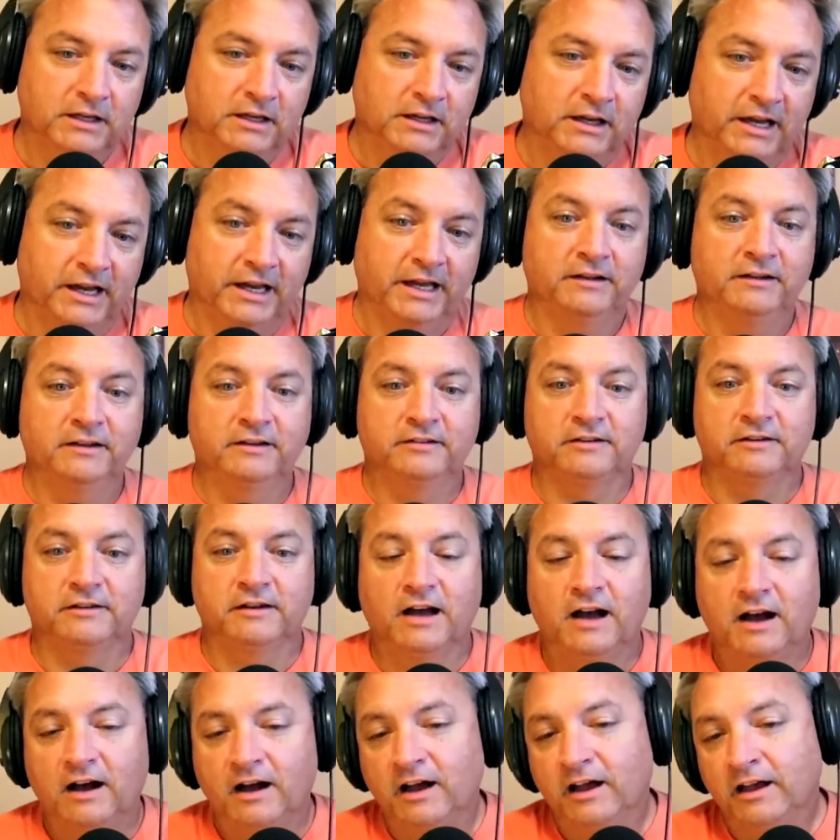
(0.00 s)
And listen,
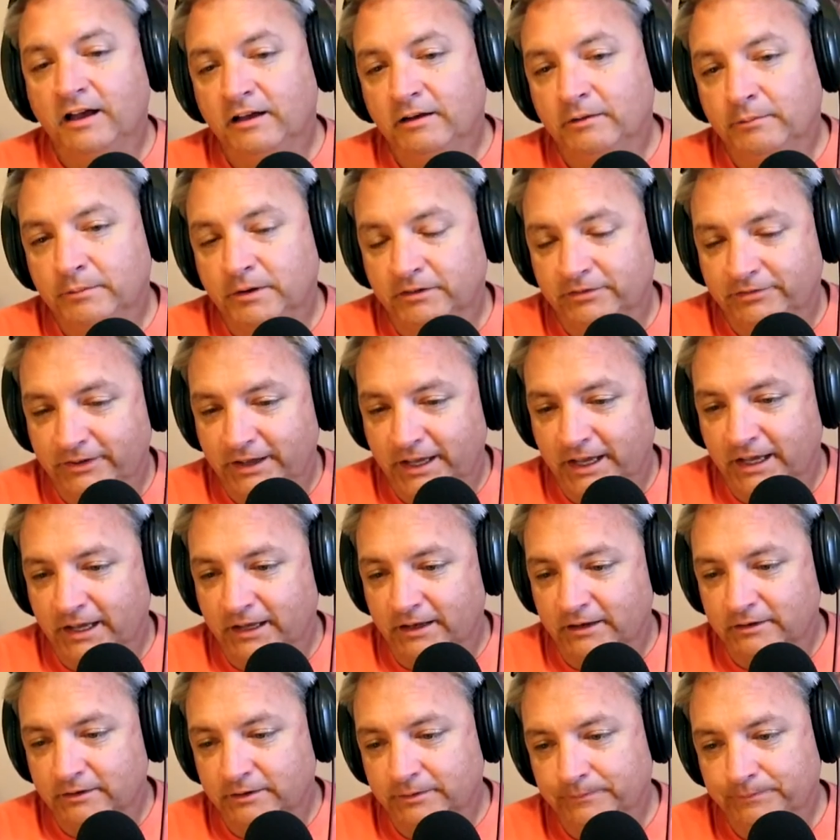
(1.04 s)
I am a
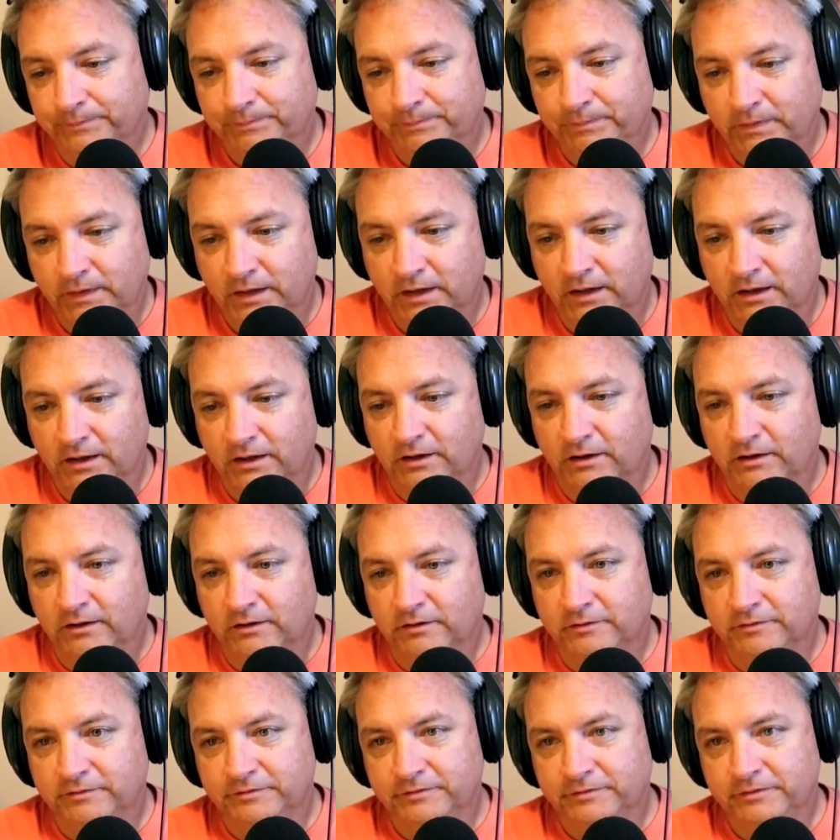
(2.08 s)
fan
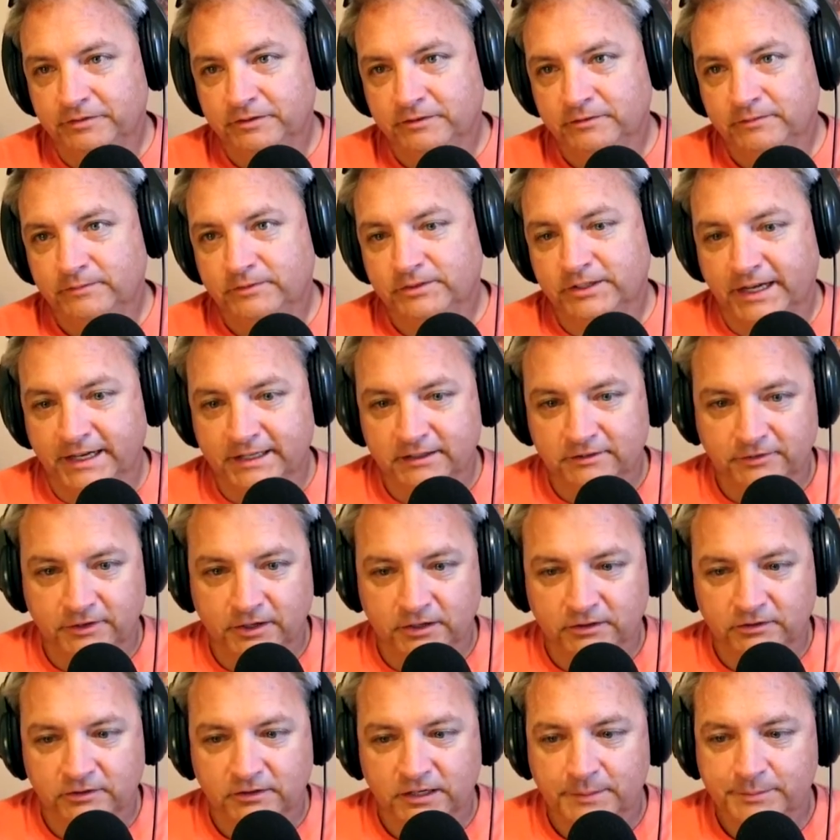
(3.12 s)
of science fiction.